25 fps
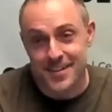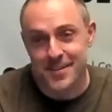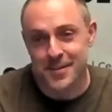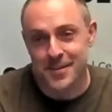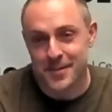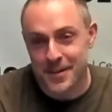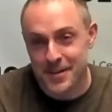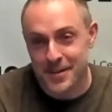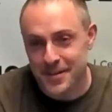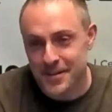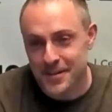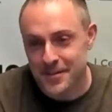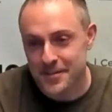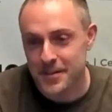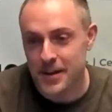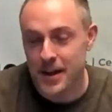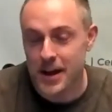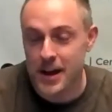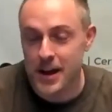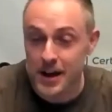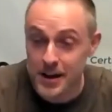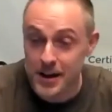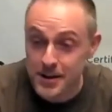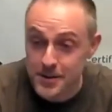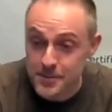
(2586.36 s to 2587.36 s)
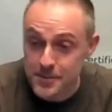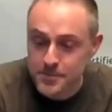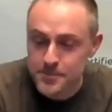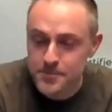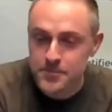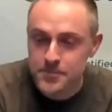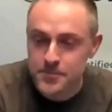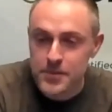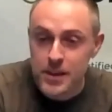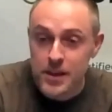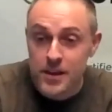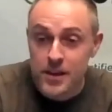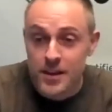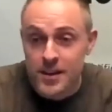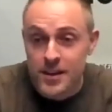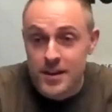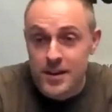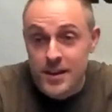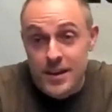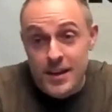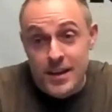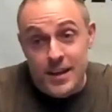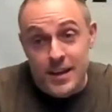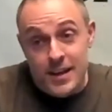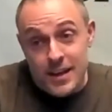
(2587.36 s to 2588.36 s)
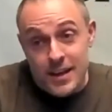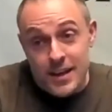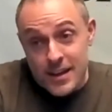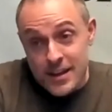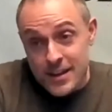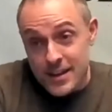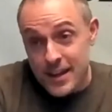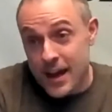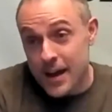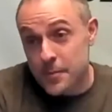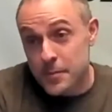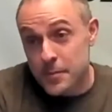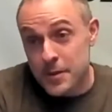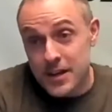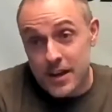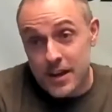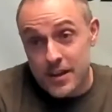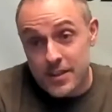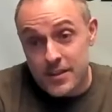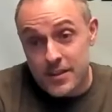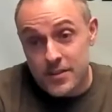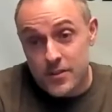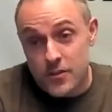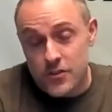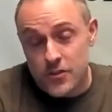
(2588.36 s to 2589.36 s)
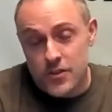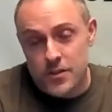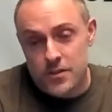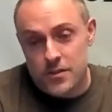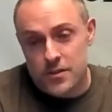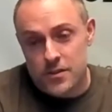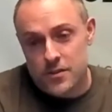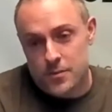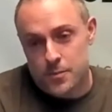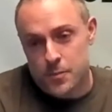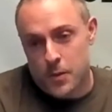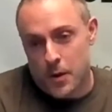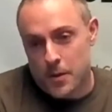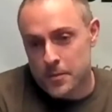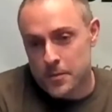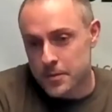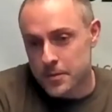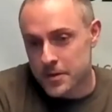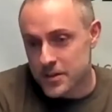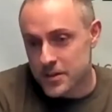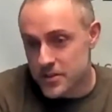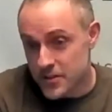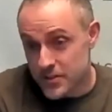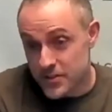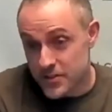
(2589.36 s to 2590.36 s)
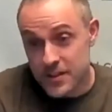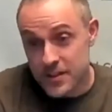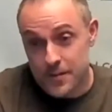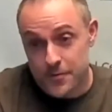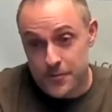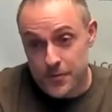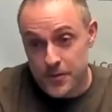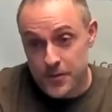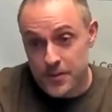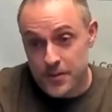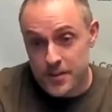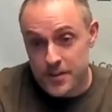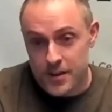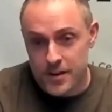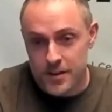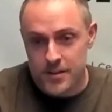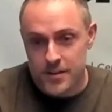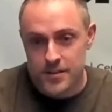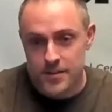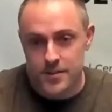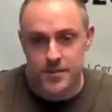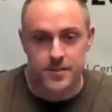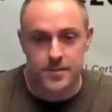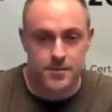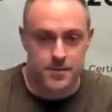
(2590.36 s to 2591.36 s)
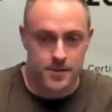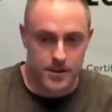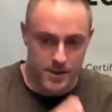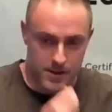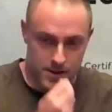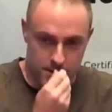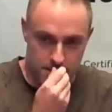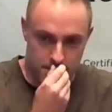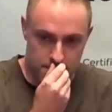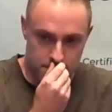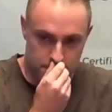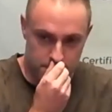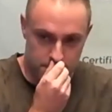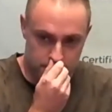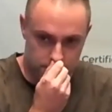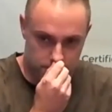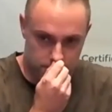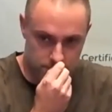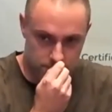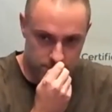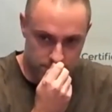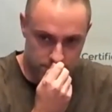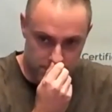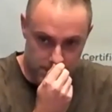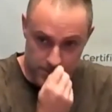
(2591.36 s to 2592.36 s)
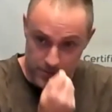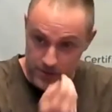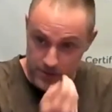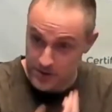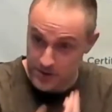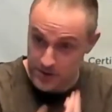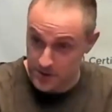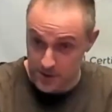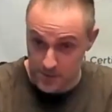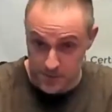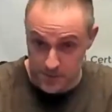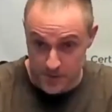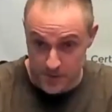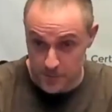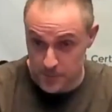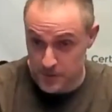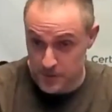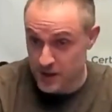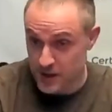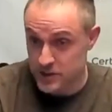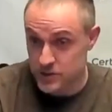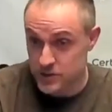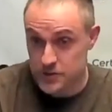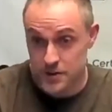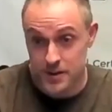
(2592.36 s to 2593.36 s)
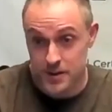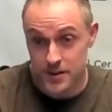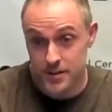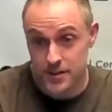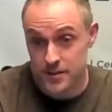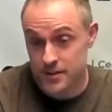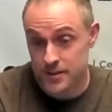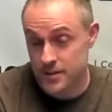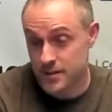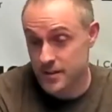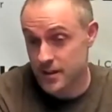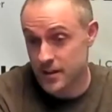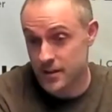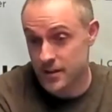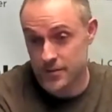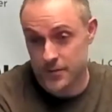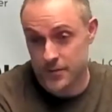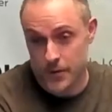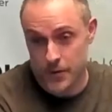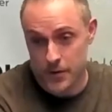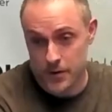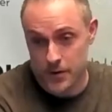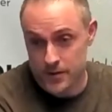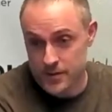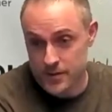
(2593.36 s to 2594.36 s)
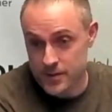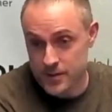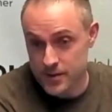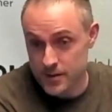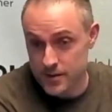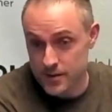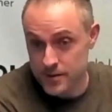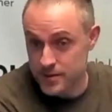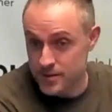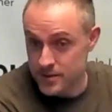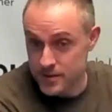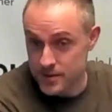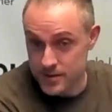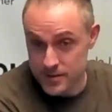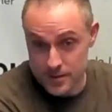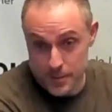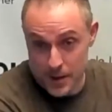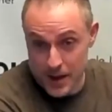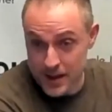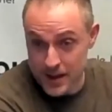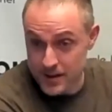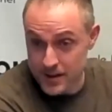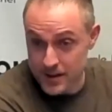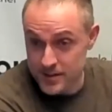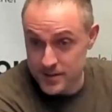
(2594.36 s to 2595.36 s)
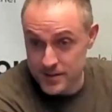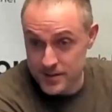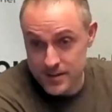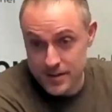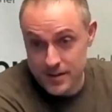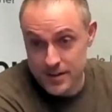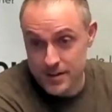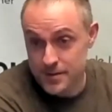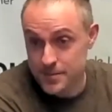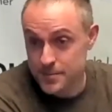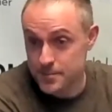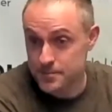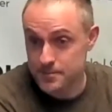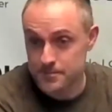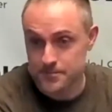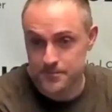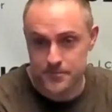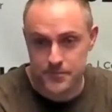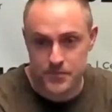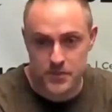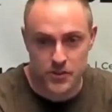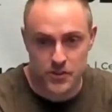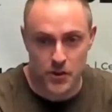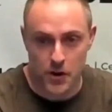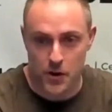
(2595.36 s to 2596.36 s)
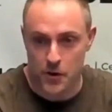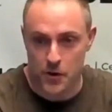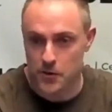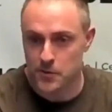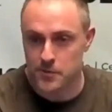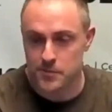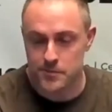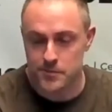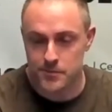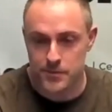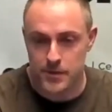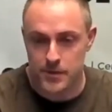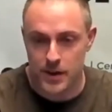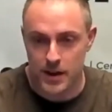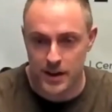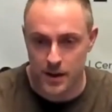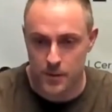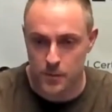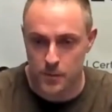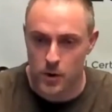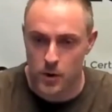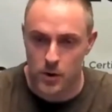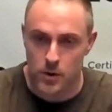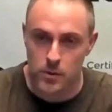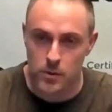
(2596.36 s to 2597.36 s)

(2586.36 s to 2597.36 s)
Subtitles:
What do you have? Yeah, I mean, I think there's probably just differences from countries as far as the demand. So again,